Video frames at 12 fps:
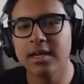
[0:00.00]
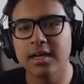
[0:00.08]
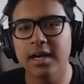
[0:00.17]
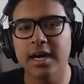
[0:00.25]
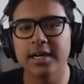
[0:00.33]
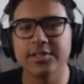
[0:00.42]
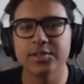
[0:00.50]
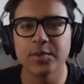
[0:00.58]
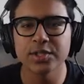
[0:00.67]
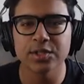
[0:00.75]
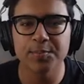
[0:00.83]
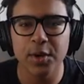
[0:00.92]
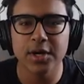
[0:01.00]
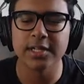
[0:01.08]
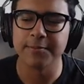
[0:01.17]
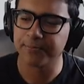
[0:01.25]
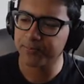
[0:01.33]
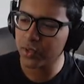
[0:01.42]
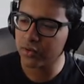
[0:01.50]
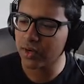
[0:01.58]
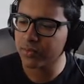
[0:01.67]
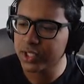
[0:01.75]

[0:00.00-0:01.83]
Guys, what's the point of our